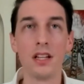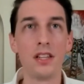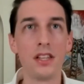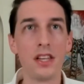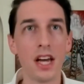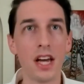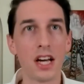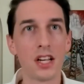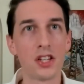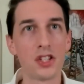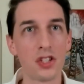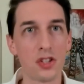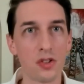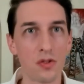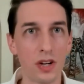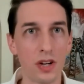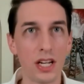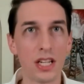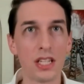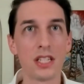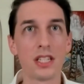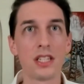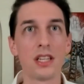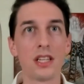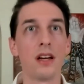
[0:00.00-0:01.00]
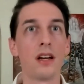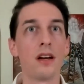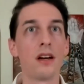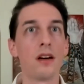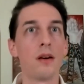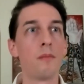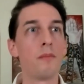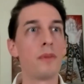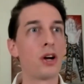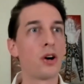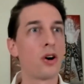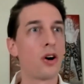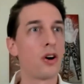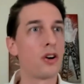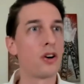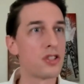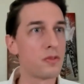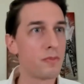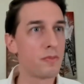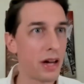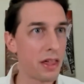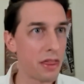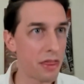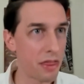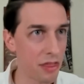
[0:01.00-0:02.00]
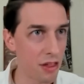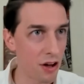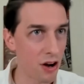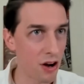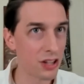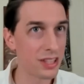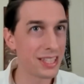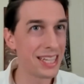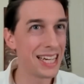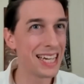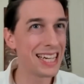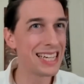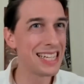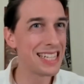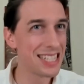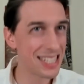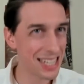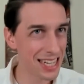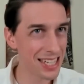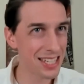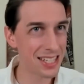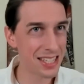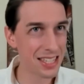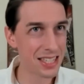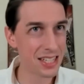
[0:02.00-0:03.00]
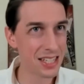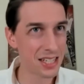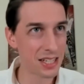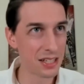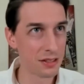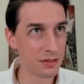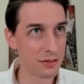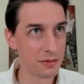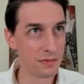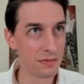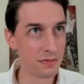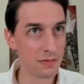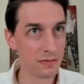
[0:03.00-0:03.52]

The answer is because my thought exists.